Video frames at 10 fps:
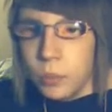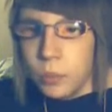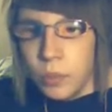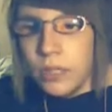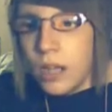
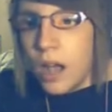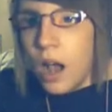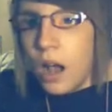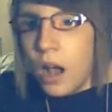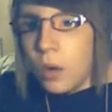But
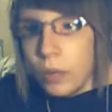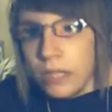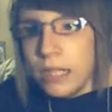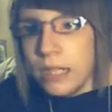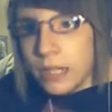
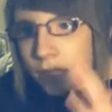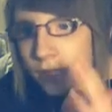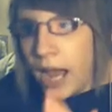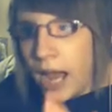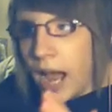once it's
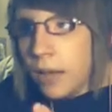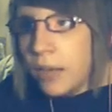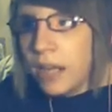time